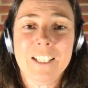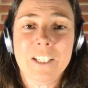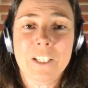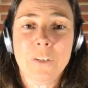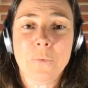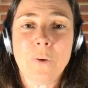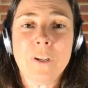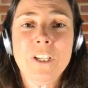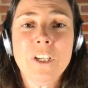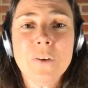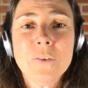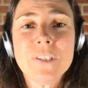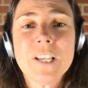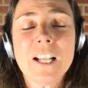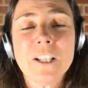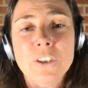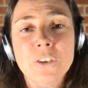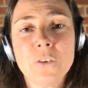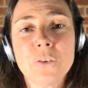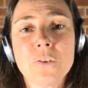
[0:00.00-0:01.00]
When you
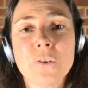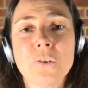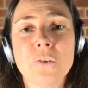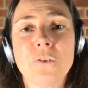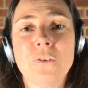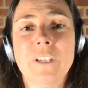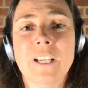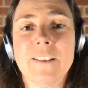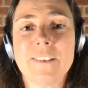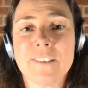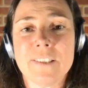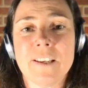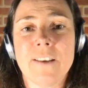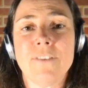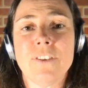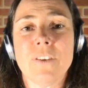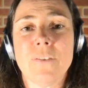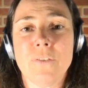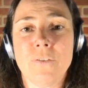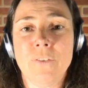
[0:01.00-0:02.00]
tell your story in the
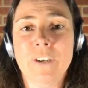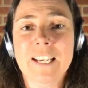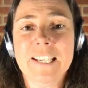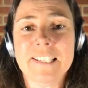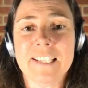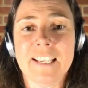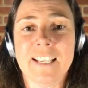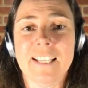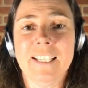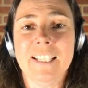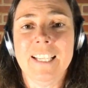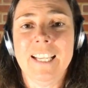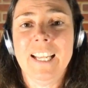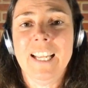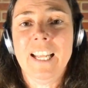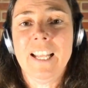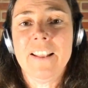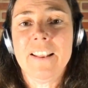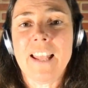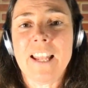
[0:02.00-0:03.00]
service of the reader,
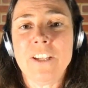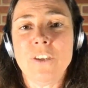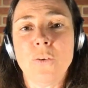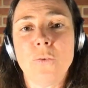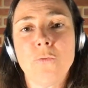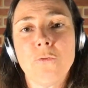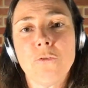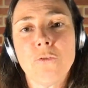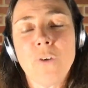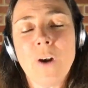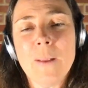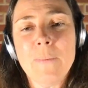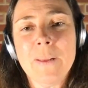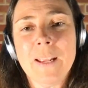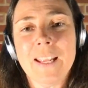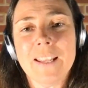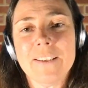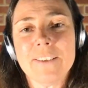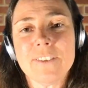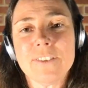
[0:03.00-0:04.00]
then you're framing
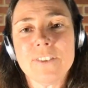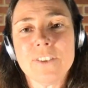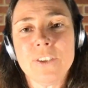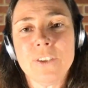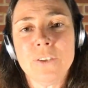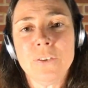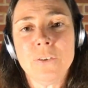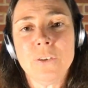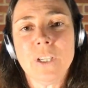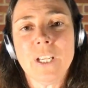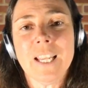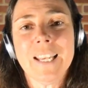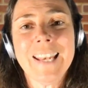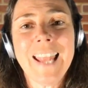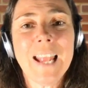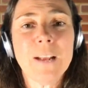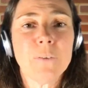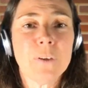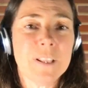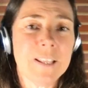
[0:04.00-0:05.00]
it to
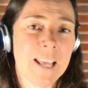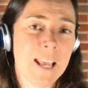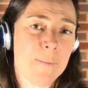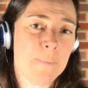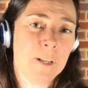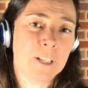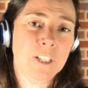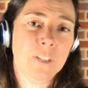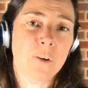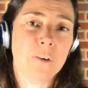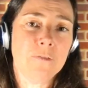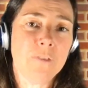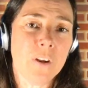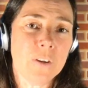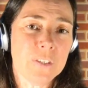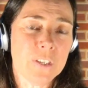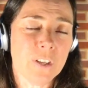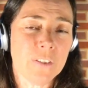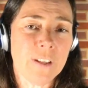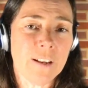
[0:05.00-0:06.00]
connect with them and you are
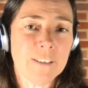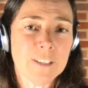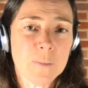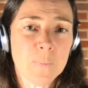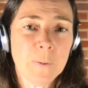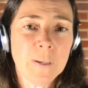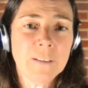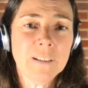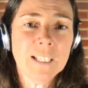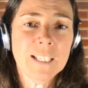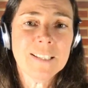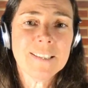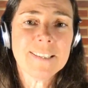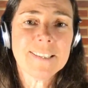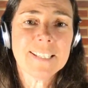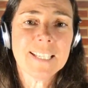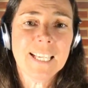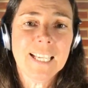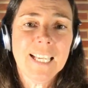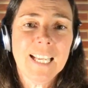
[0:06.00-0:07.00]
focusing on their
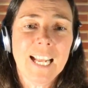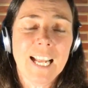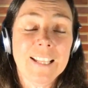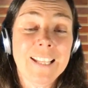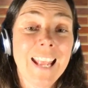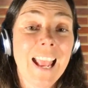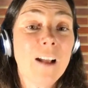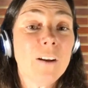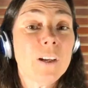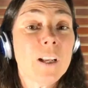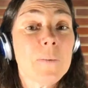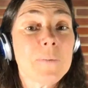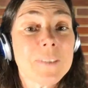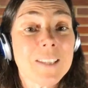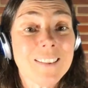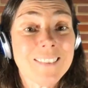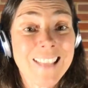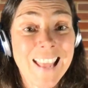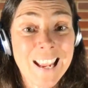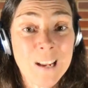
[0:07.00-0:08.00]
experience and the outcomes
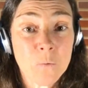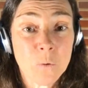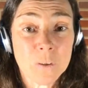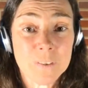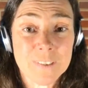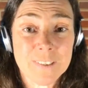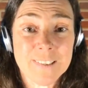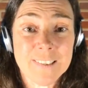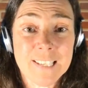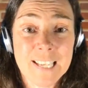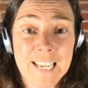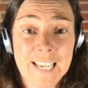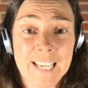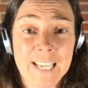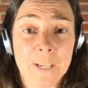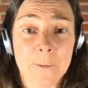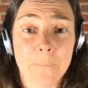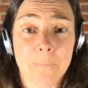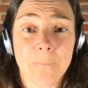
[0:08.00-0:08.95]
that they want to see.